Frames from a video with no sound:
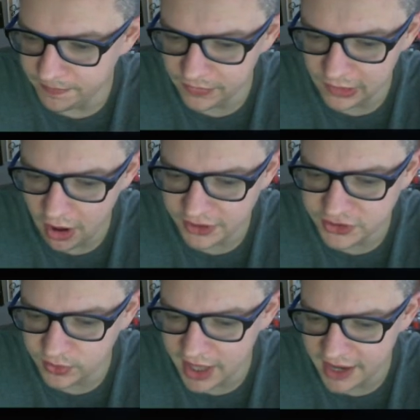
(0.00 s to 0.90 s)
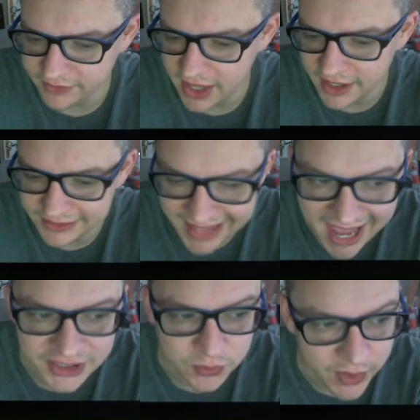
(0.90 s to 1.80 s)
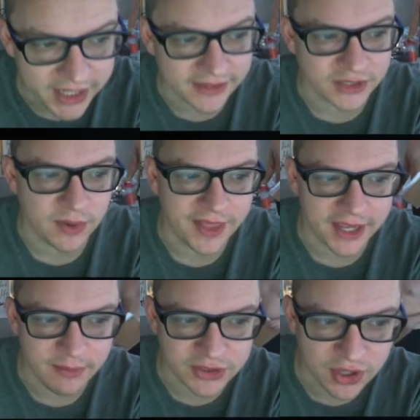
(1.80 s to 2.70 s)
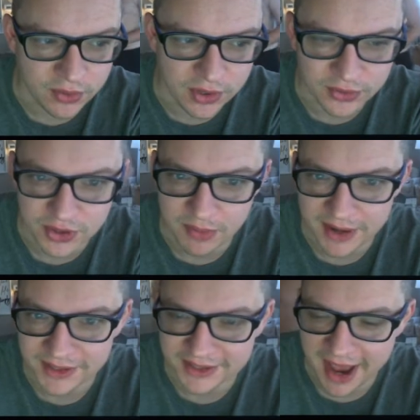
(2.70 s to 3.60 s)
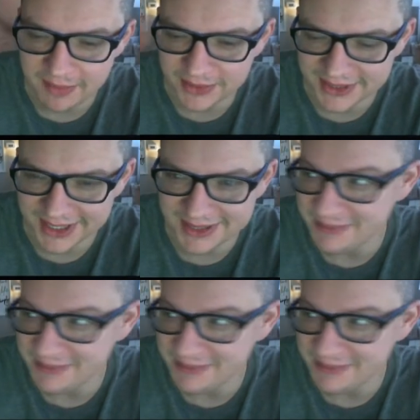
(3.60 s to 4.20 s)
Lost to a lot last week. That's why that game was so huge. Don't mind the topless kid in the